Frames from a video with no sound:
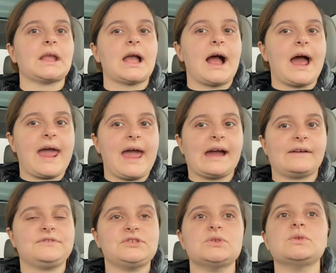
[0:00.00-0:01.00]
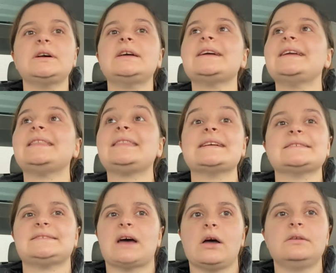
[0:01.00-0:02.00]
I have to get
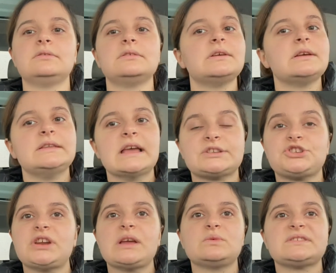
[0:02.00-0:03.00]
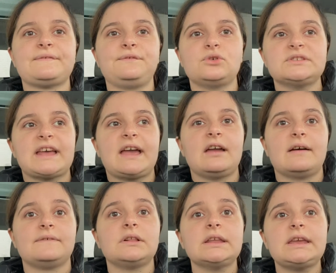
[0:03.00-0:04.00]
things done. Yesterday was a full day
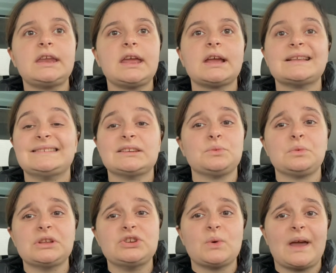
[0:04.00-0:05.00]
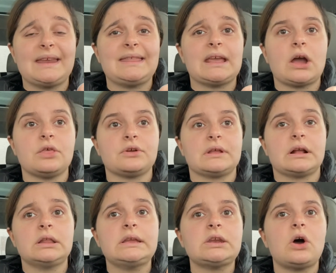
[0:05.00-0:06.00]
of cleaning. Didn't really do anything other than
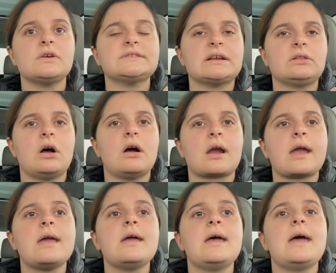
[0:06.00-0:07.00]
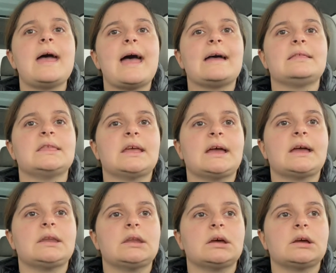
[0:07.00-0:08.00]
clean all day long, and
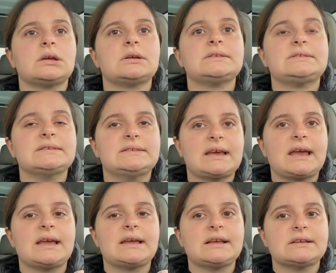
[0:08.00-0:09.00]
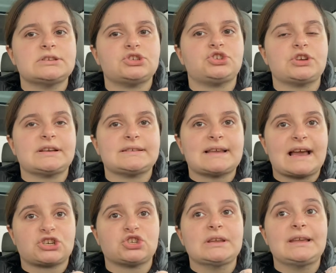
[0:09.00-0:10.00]
then today is just
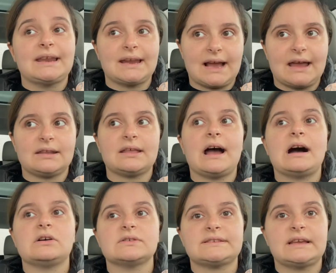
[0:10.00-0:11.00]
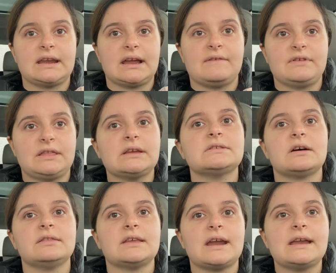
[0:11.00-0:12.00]
actually getting out of the house, getting everything
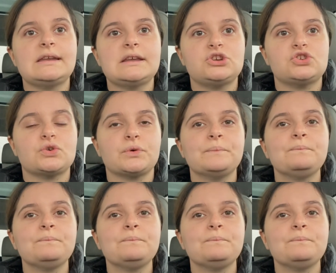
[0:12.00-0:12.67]
done that I need to.